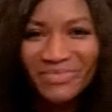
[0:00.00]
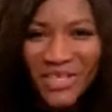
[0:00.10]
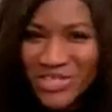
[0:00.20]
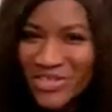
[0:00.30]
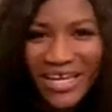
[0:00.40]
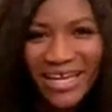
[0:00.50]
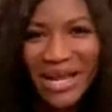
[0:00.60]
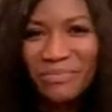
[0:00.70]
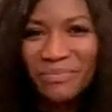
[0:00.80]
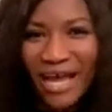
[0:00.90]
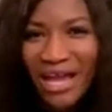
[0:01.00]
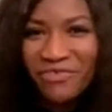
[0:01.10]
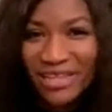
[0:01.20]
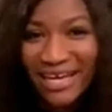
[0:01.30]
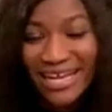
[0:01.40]
you can apply
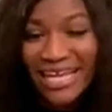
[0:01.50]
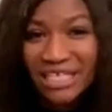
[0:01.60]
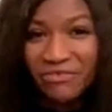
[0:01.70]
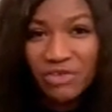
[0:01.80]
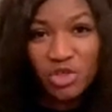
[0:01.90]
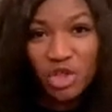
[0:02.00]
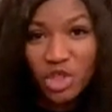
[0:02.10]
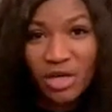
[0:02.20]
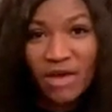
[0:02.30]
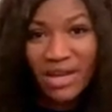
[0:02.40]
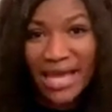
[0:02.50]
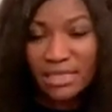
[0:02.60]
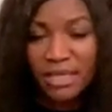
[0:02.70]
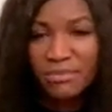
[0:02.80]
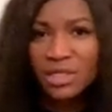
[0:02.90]
for that individual travel
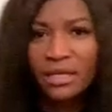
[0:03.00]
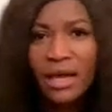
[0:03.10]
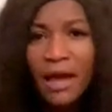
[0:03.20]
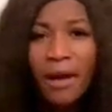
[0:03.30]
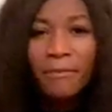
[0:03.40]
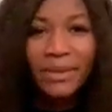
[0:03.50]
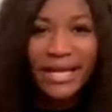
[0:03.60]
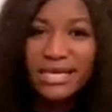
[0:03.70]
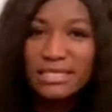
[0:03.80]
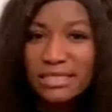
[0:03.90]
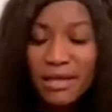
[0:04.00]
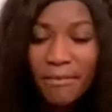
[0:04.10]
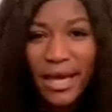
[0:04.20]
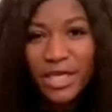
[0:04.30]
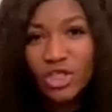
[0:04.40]
exemption. Please
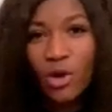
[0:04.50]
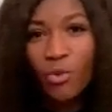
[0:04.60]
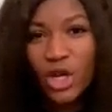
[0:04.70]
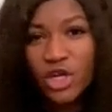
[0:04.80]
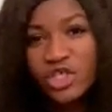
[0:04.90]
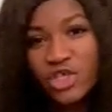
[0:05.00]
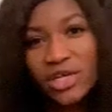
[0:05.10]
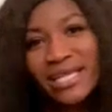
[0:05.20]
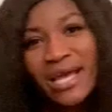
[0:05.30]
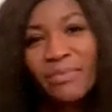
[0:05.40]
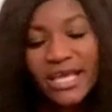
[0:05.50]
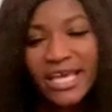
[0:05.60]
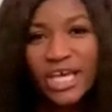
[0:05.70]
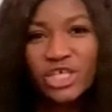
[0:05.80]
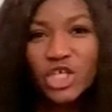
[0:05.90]
make sure when you're doing the
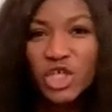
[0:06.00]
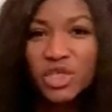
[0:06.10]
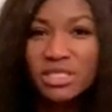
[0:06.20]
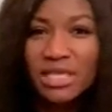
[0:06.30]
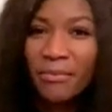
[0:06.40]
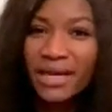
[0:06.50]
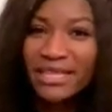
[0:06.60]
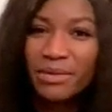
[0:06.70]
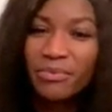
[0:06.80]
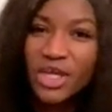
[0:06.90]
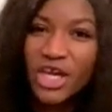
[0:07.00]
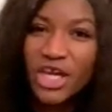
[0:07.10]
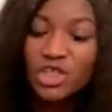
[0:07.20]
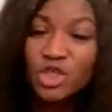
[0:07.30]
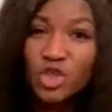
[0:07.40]
application, you submit the
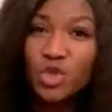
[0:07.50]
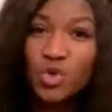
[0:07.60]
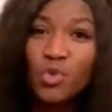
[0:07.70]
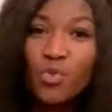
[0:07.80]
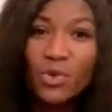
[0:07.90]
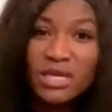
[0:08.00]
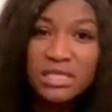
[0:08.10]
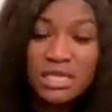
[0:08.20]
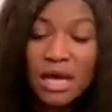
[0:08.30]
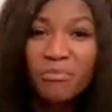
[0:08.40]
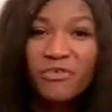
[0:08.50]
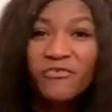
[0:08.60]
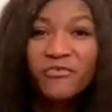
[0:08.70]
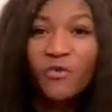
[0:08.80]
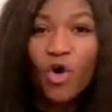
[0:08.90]
application 2 weeks
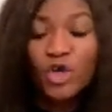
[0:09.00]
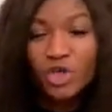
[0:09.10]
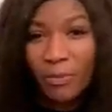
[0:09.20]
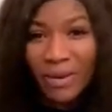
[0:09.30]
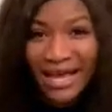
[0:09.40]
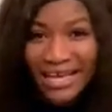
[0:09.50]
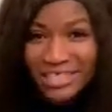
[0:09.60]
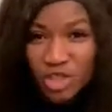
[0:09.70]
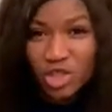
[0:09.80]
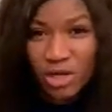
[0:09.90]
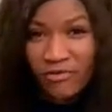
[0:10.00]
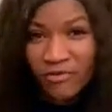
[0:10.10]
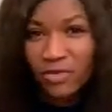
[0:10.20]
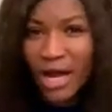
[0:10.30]
before your planned travel. I